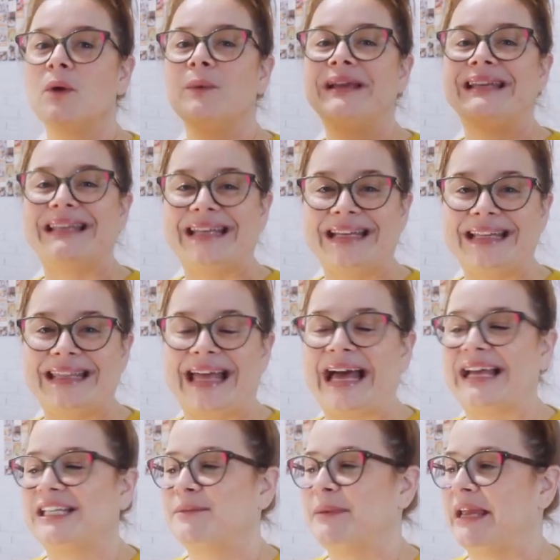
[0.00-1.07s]
Well, we needed
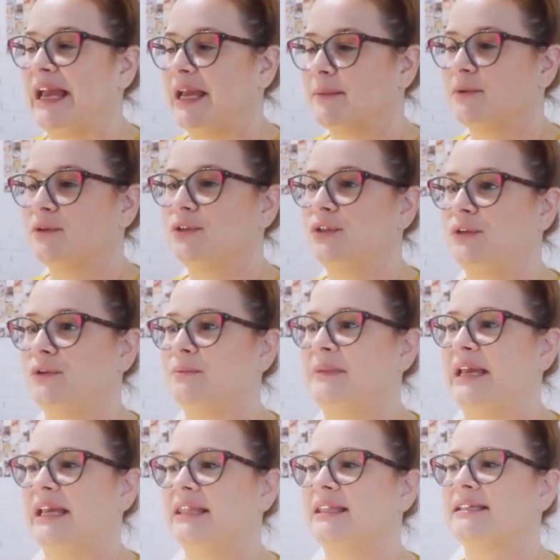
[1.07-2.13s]
that to be able to
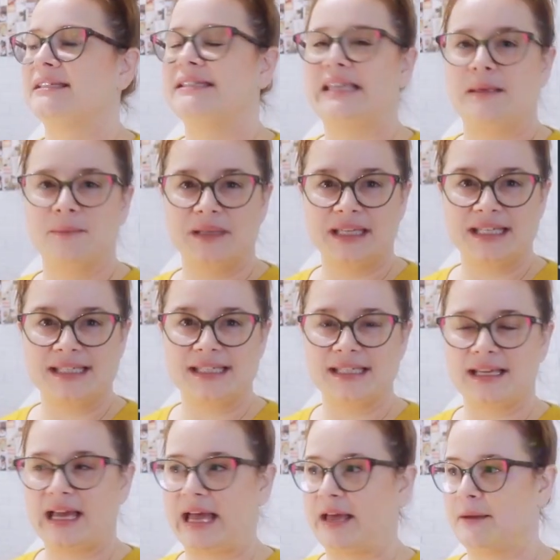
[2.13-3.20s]
make the seamless